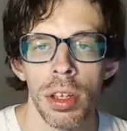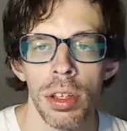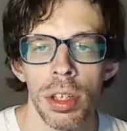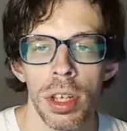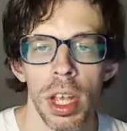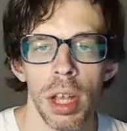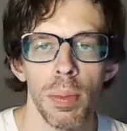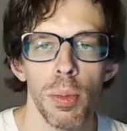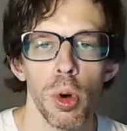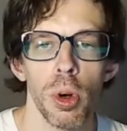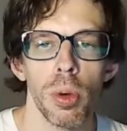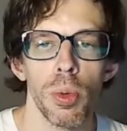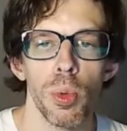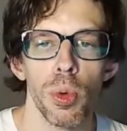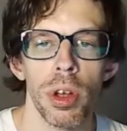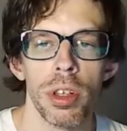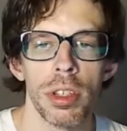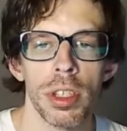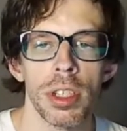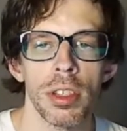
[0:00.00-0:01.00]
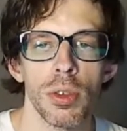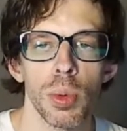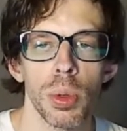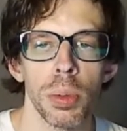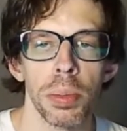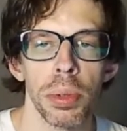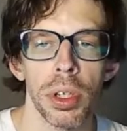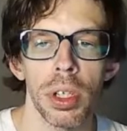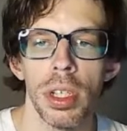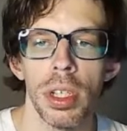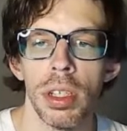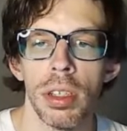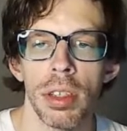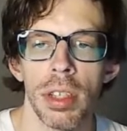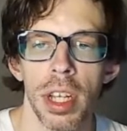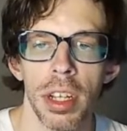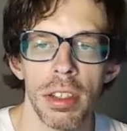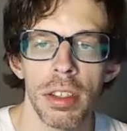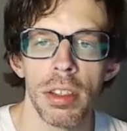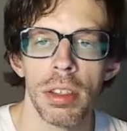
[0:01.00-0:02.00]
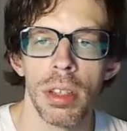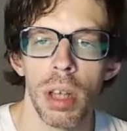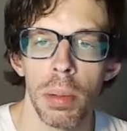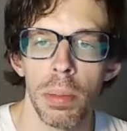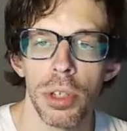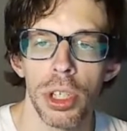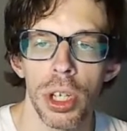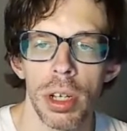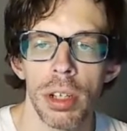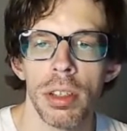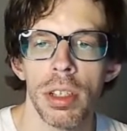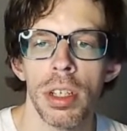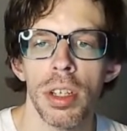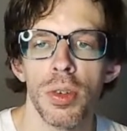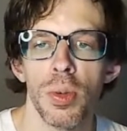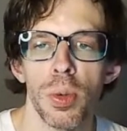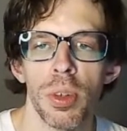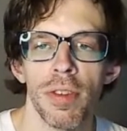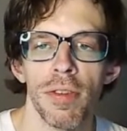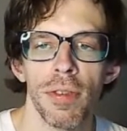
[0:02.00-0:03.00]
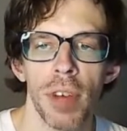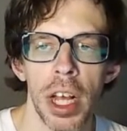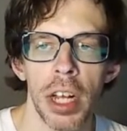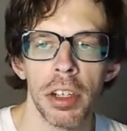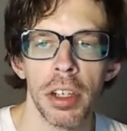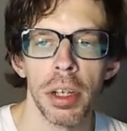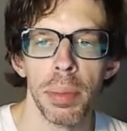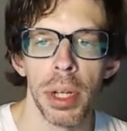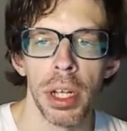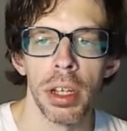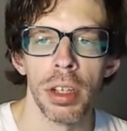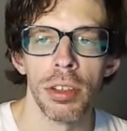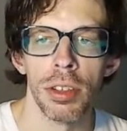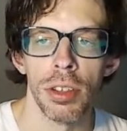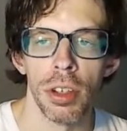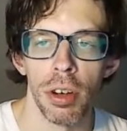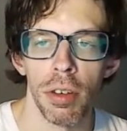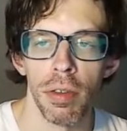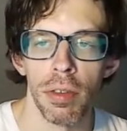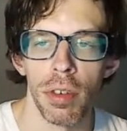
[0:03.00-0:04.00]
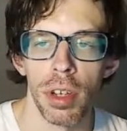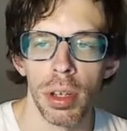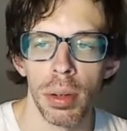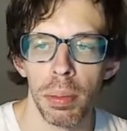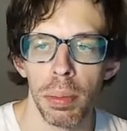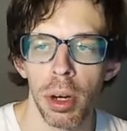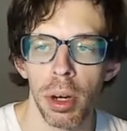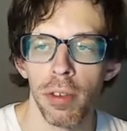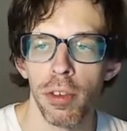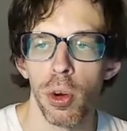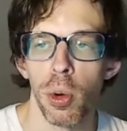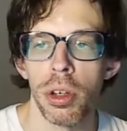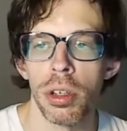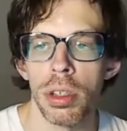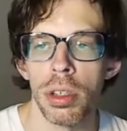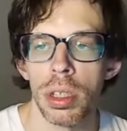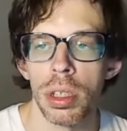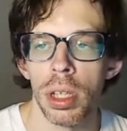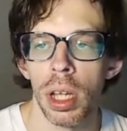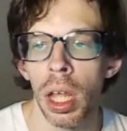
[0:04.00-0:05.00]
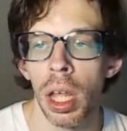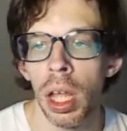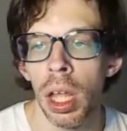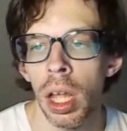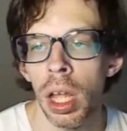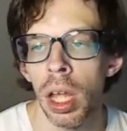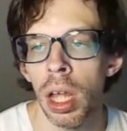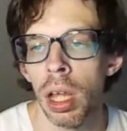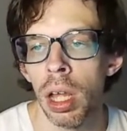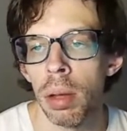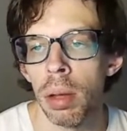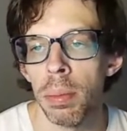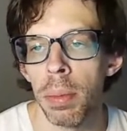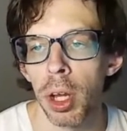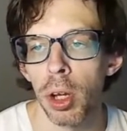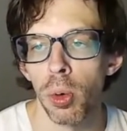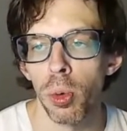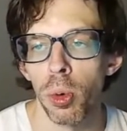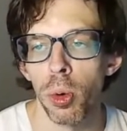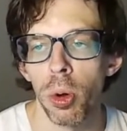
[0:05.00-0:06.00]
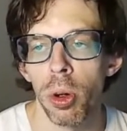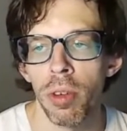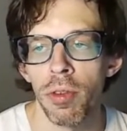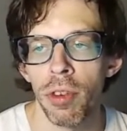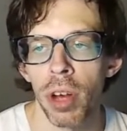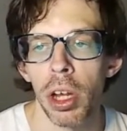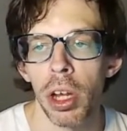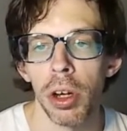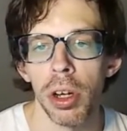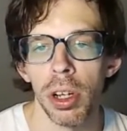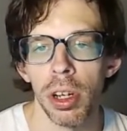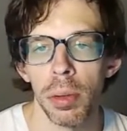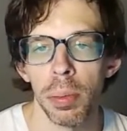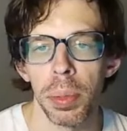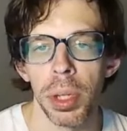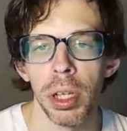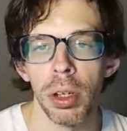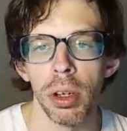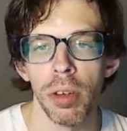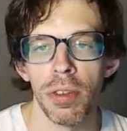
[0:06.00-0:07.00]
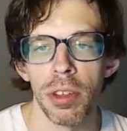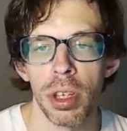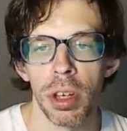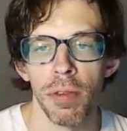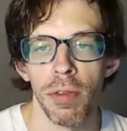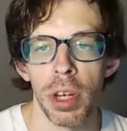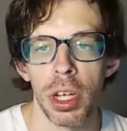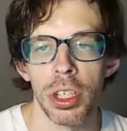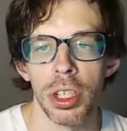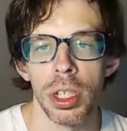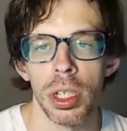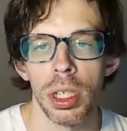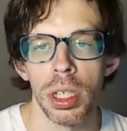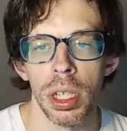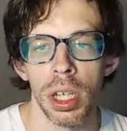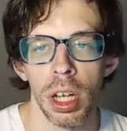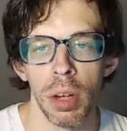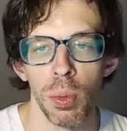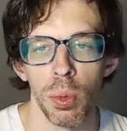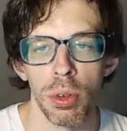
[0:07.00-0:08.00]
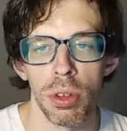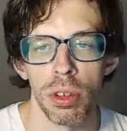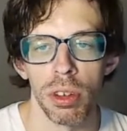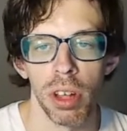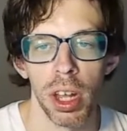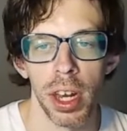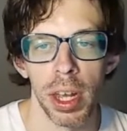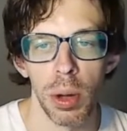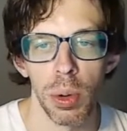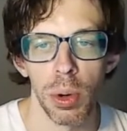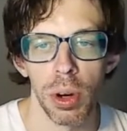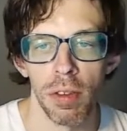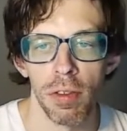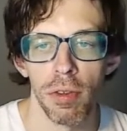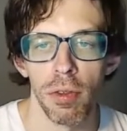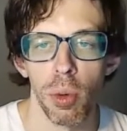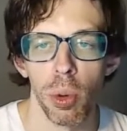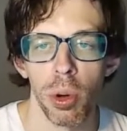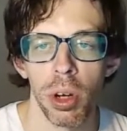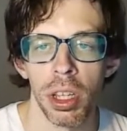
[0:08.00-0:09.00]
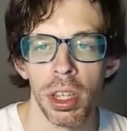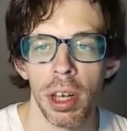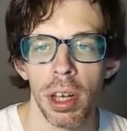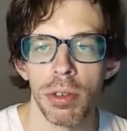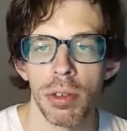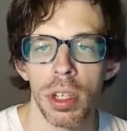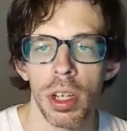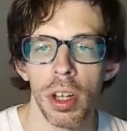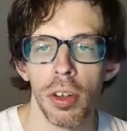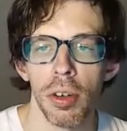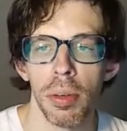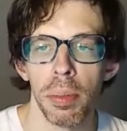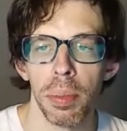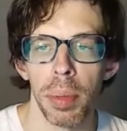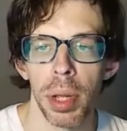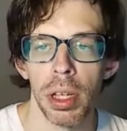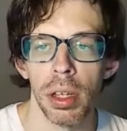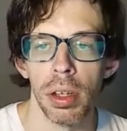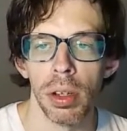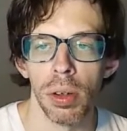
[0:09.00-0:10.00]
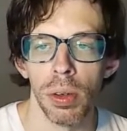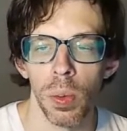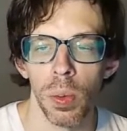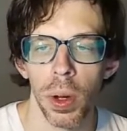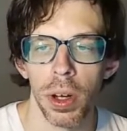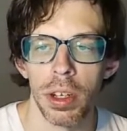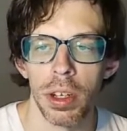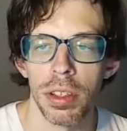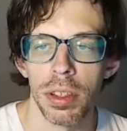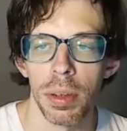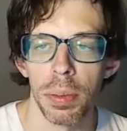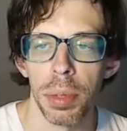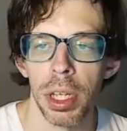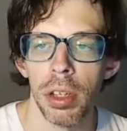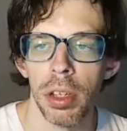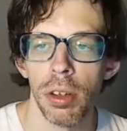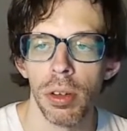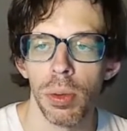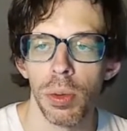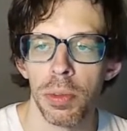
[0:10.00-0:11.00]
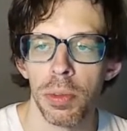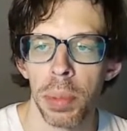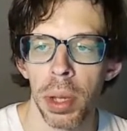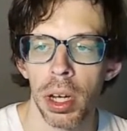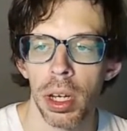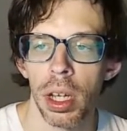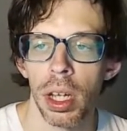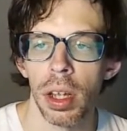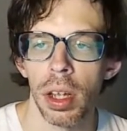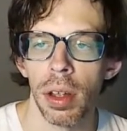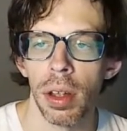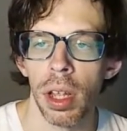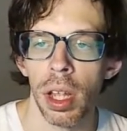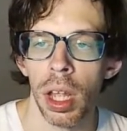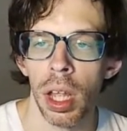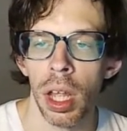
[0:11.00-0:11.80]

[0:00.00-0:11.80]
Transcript: Skidmore residents were pleased that some justice was finally being served. But of course, McElroy filed an appeal of his conviction and was let out on $40,000 bail while his appeal was pending.